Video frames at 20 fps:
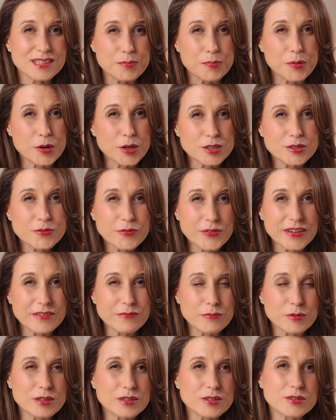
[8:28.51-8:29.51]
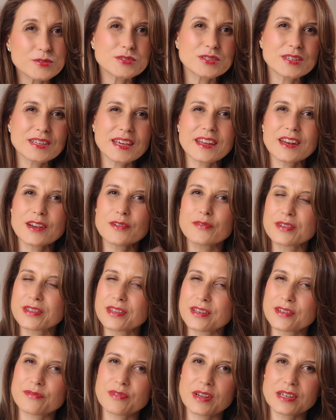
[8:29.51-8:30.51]
is the perfect window to get
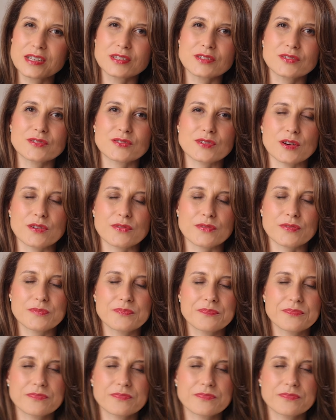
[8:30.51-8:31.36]
everything ready to serve.